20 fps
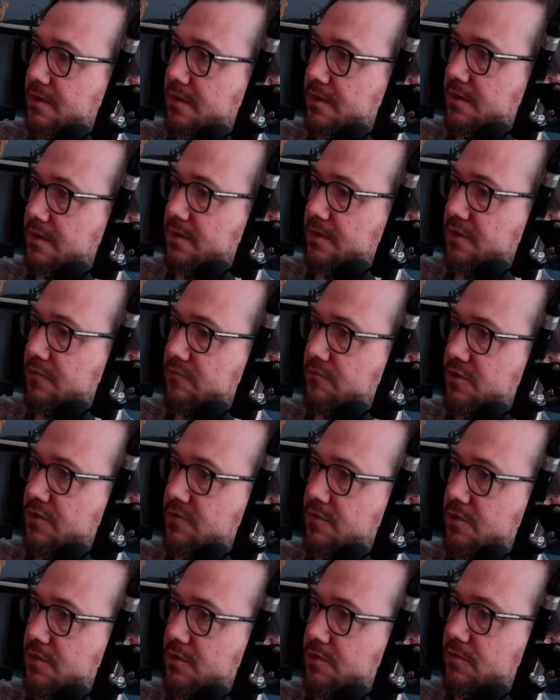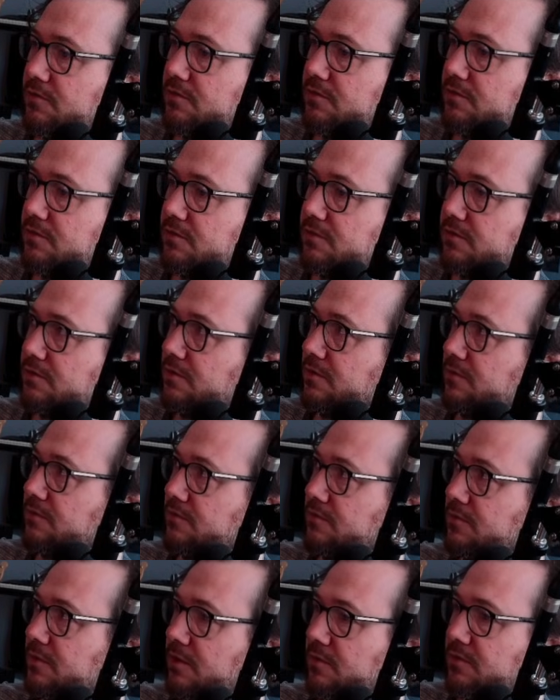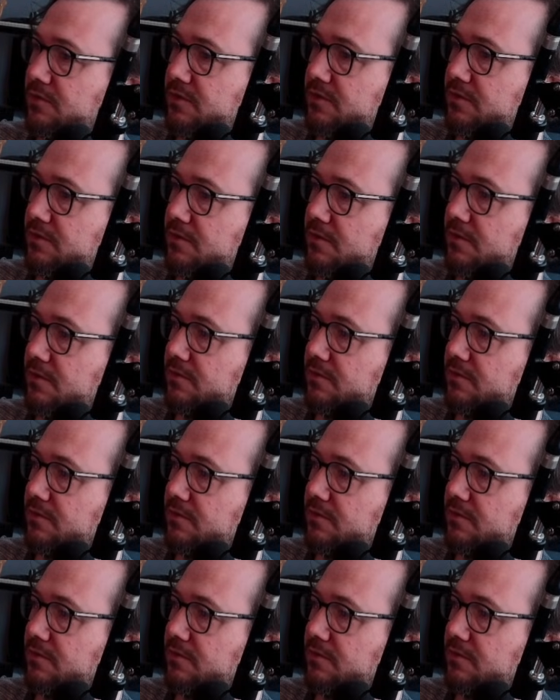Reroll. Oh, we can't.